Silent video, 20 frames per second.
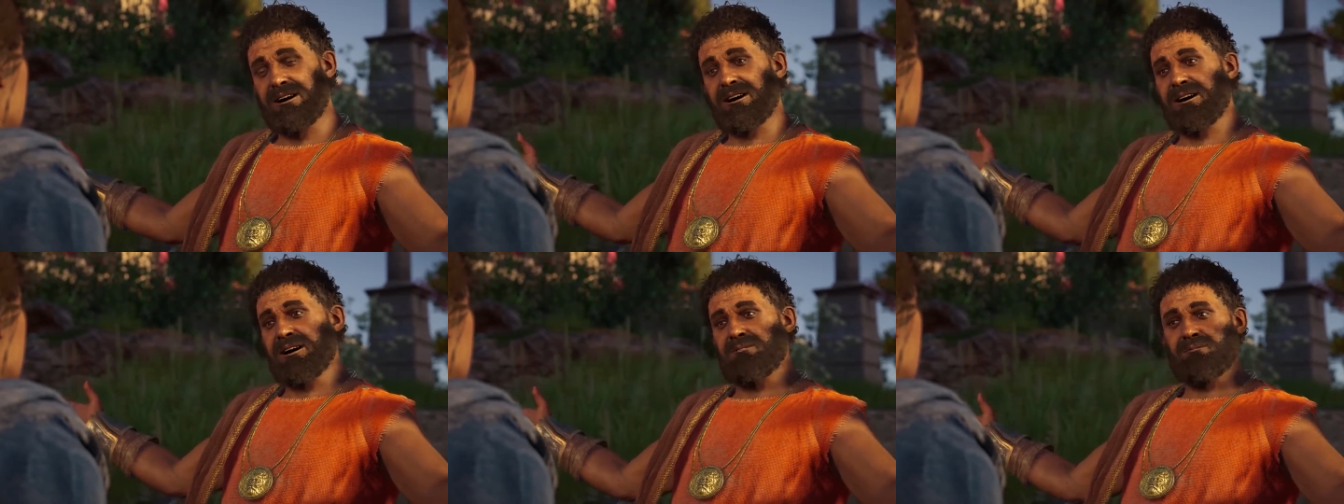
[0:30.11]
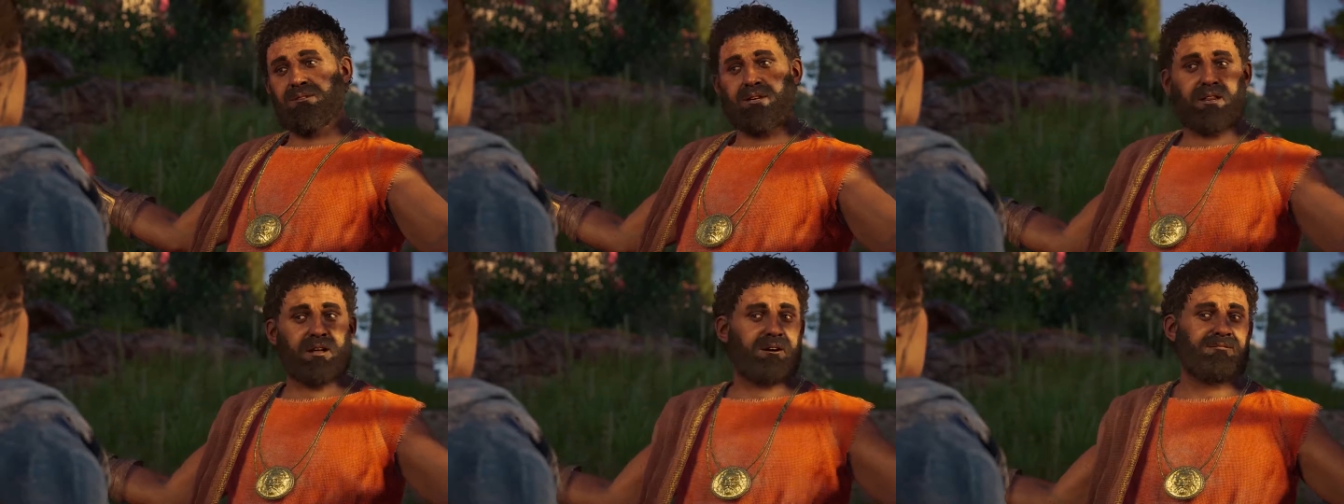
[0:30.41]
I
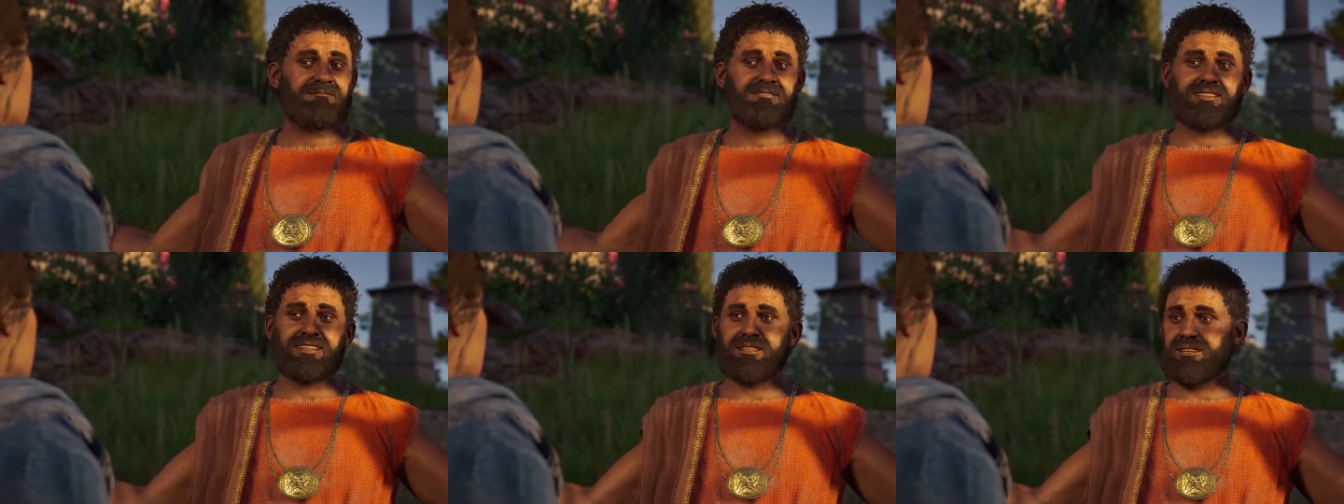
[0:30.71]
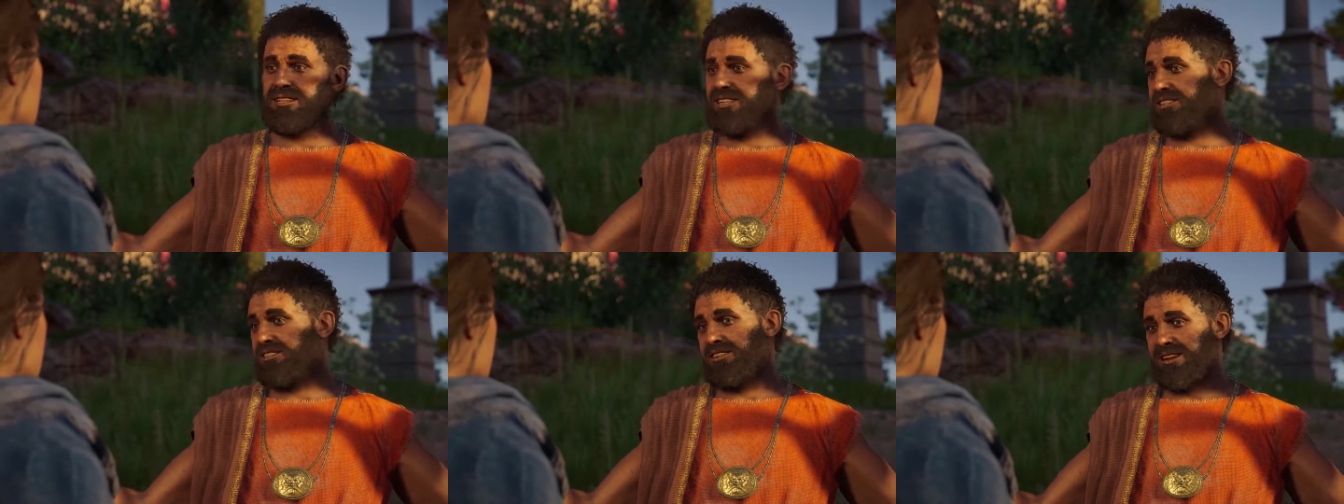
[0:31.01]
probably
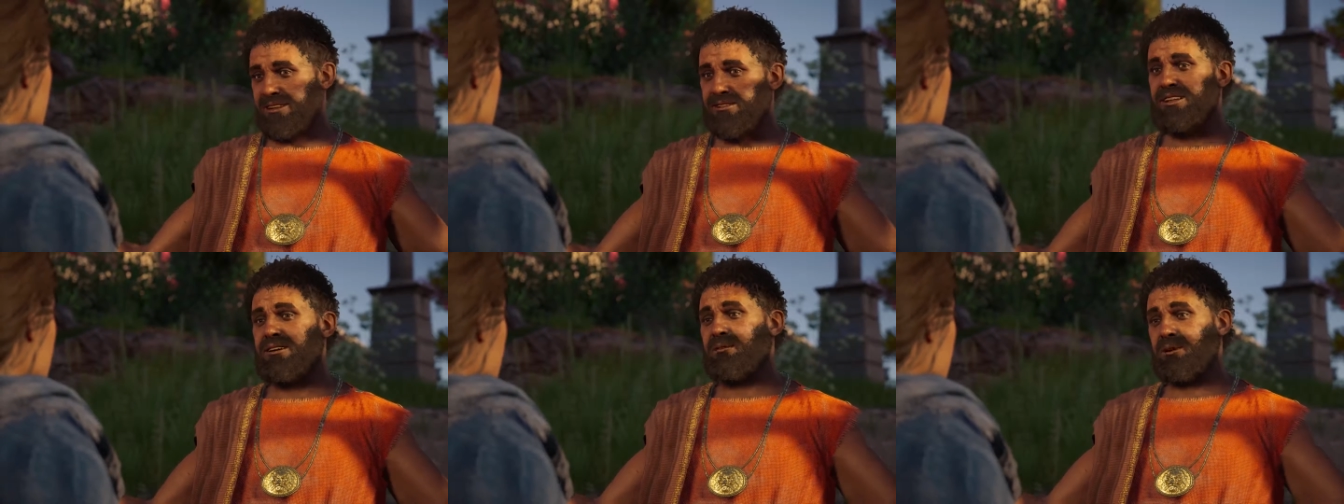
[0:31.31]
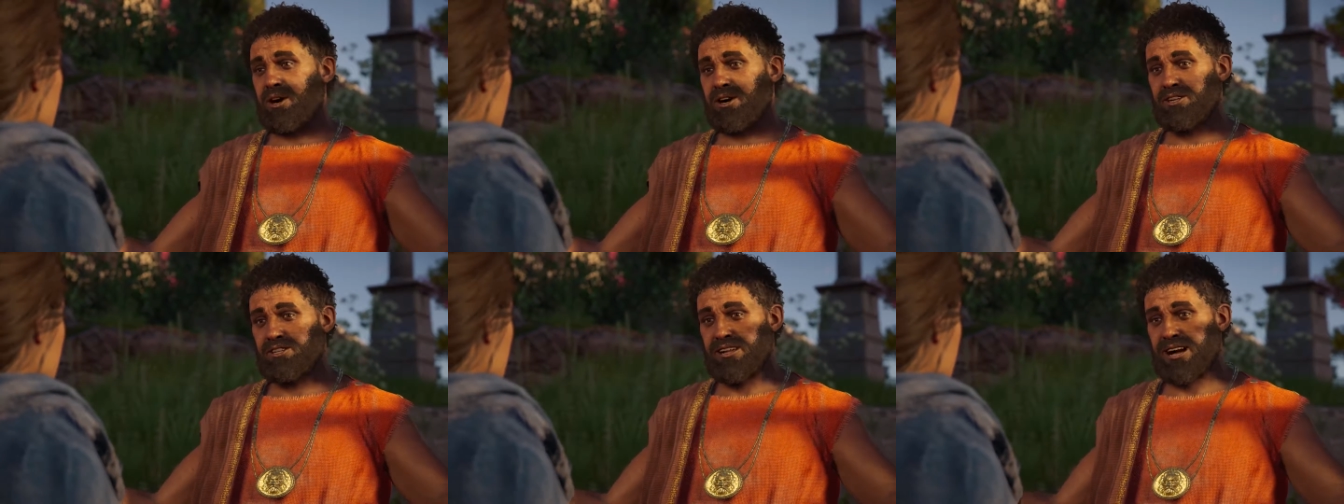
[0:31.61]
received a
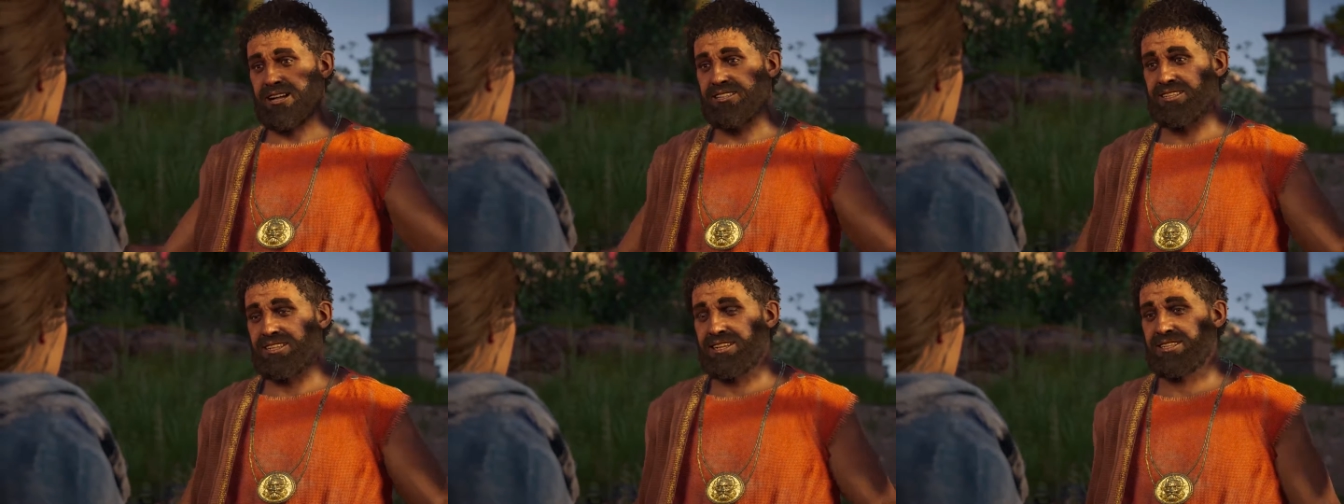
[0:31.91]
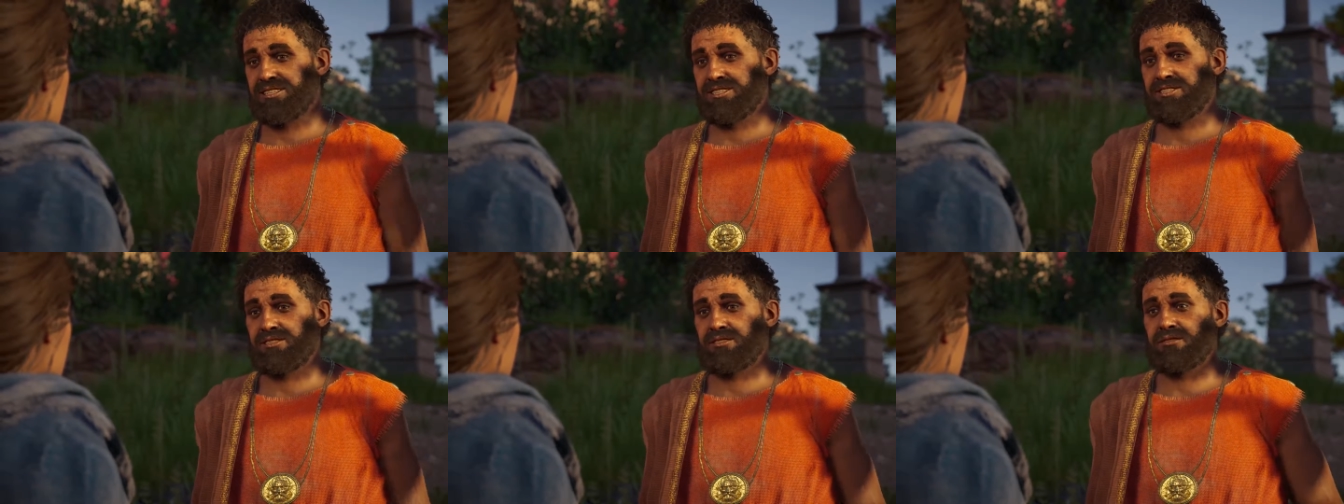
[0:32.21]

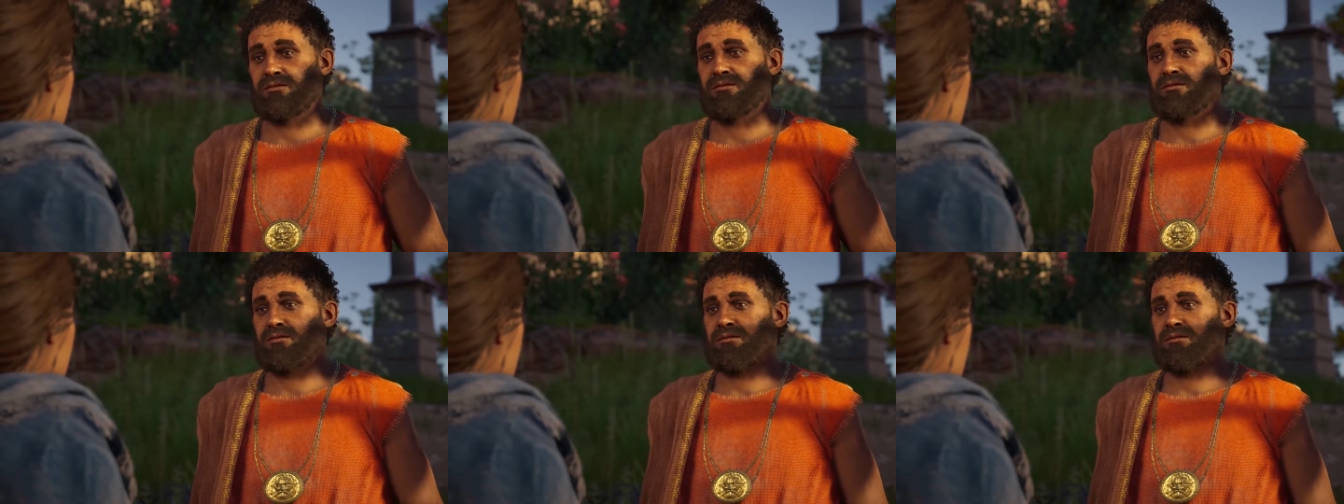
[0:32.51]
percentage.